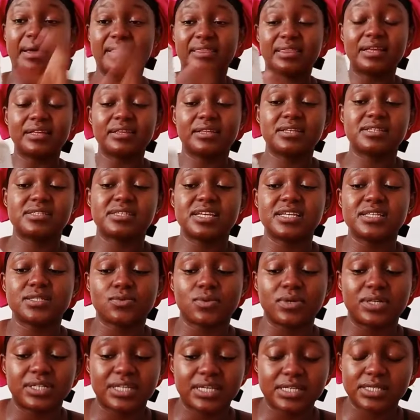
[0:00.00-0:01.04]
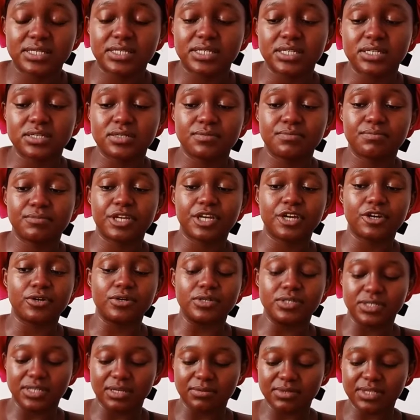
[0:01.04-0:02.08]
think these things were dusty
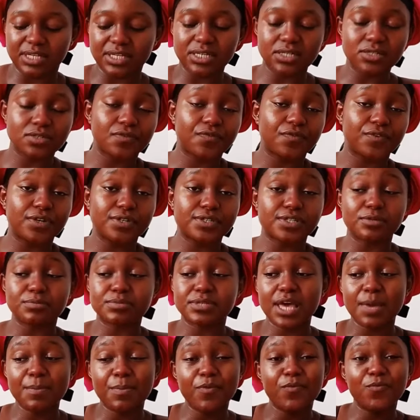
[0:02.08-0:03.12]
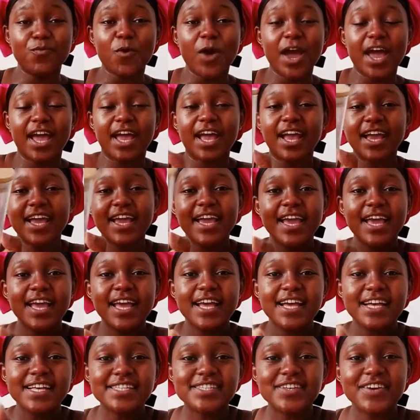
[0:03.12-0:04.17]
because I'm starting to feel some type of way.
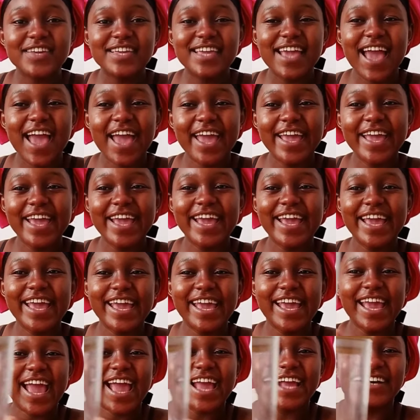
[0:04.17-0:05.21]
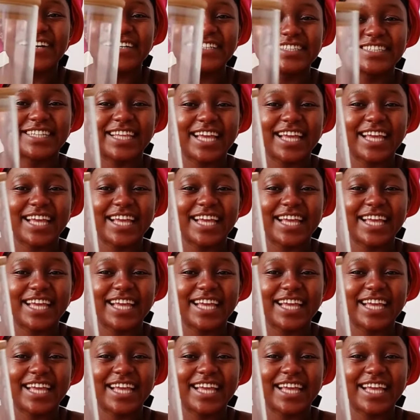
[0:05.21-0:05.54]
So yay, I got